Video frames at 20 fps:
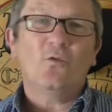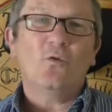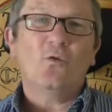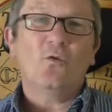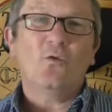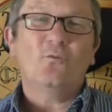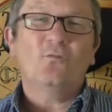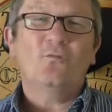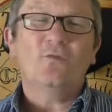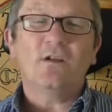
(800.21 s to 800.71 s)

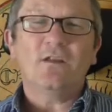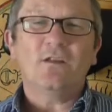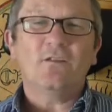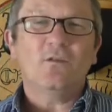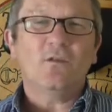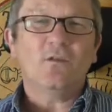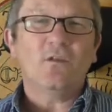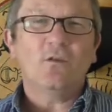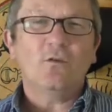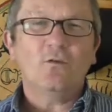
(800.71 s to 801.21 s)
or really
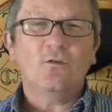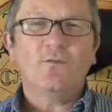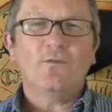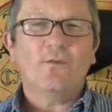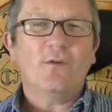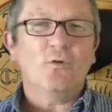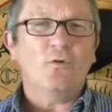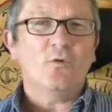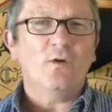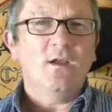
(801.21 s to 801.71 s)
do you
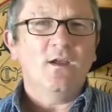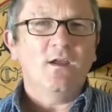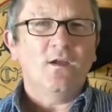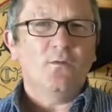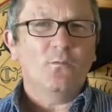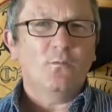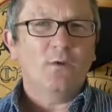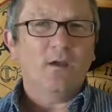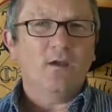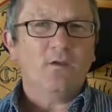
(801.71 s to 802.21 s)
feel
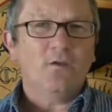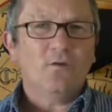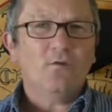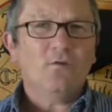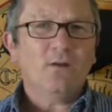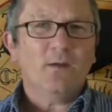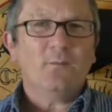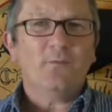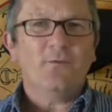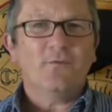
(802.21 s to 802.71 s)
where
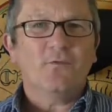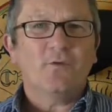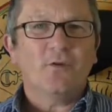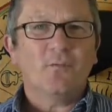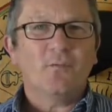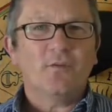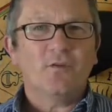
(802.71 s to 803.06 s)
you're coming from